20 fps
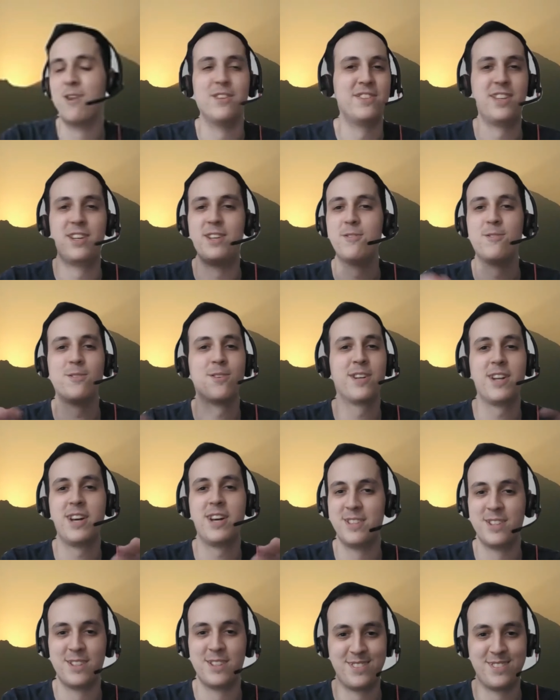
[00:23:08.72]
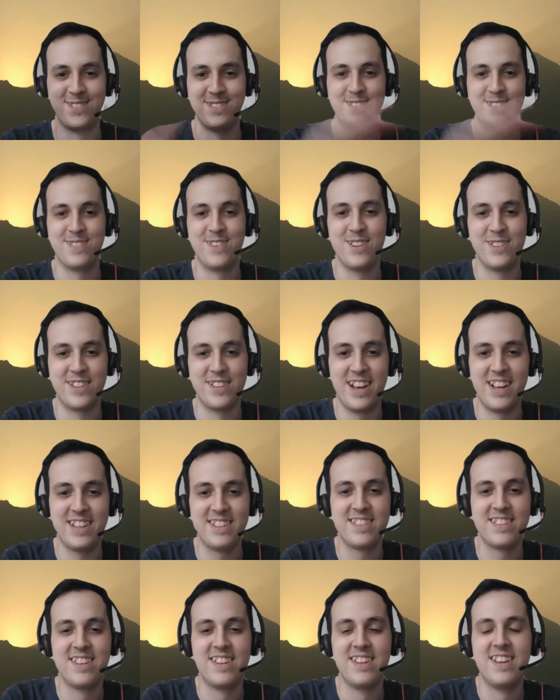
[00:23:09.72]
one thing to another to all
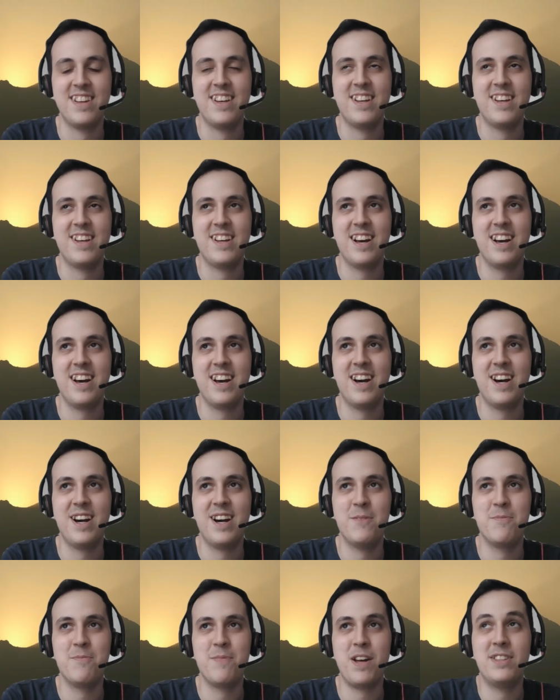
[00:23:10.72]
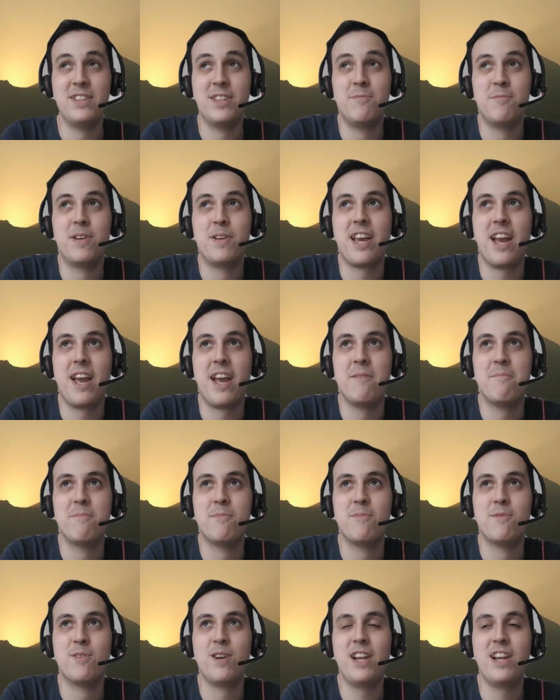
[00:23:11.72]
that. And it
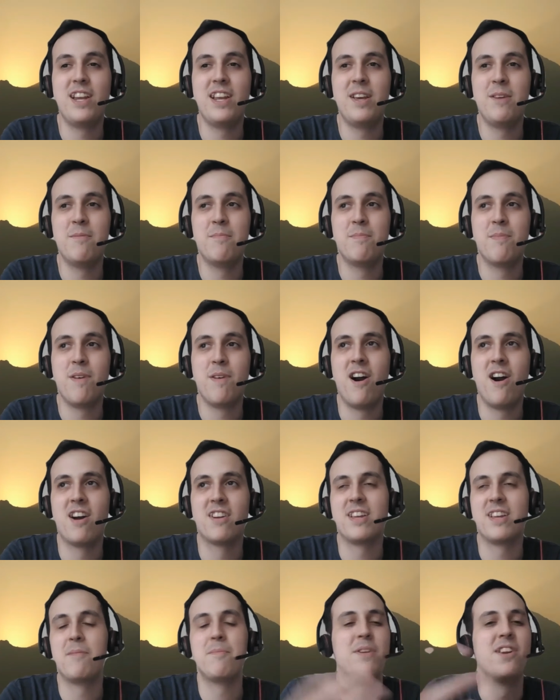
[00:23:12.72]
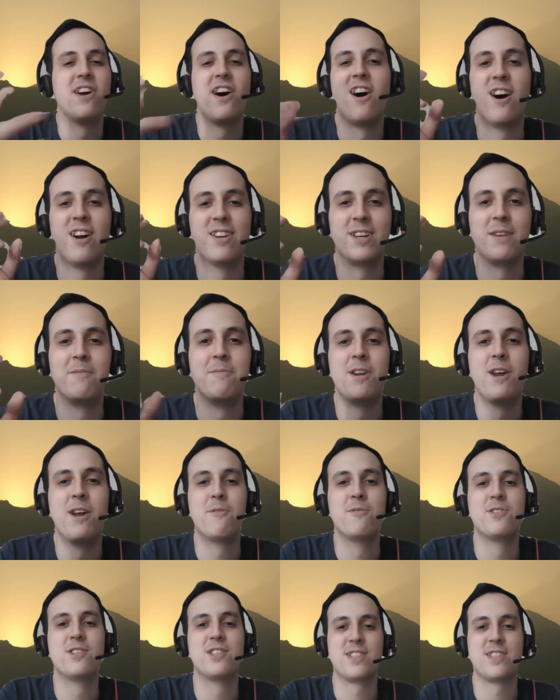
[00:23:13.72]
became really hard. I mean, hard. I mean, I
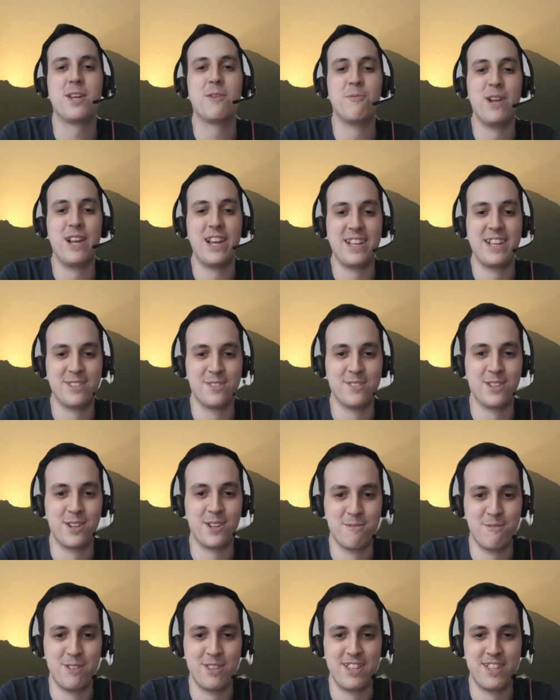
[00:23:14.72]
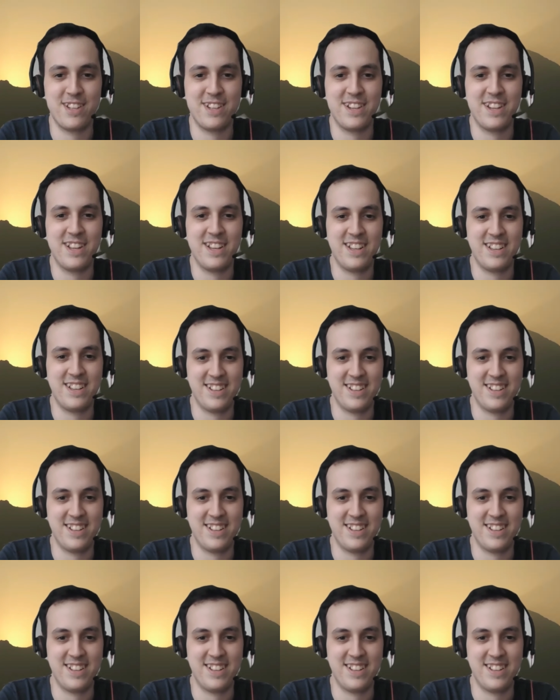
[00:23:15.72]
was just unwilling to turn within.